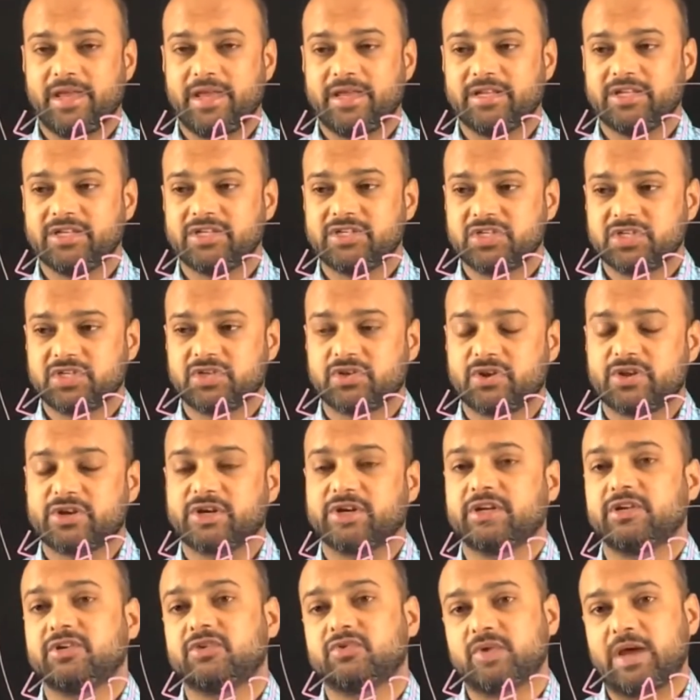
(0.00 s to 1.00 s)
and
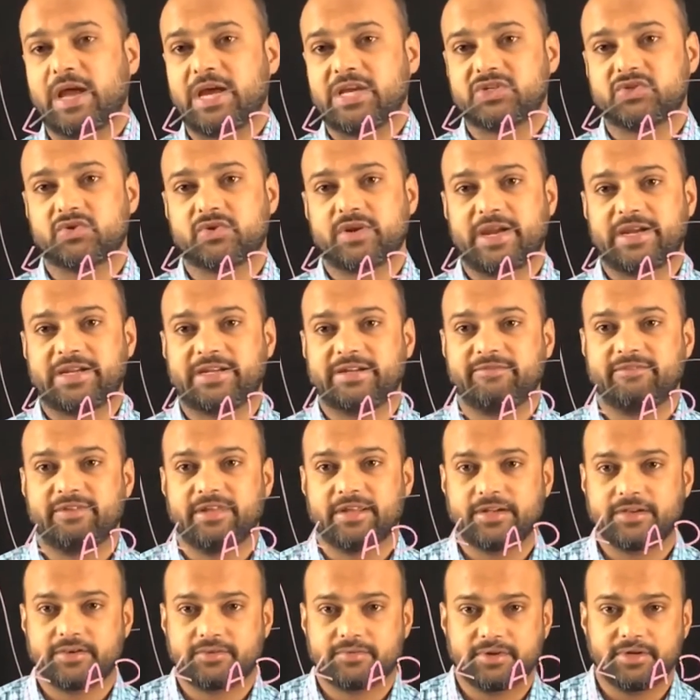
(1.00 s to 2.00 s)
integrated into Azure Active
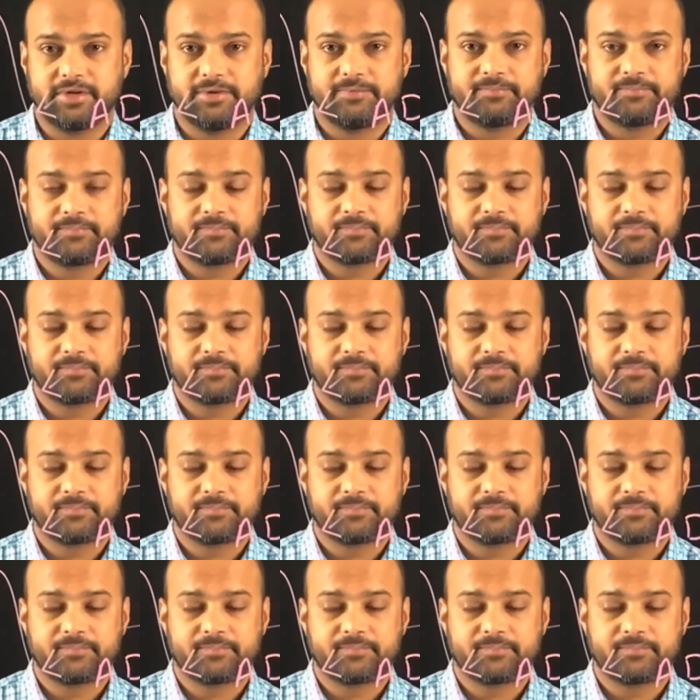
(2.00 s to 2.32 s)
Directory.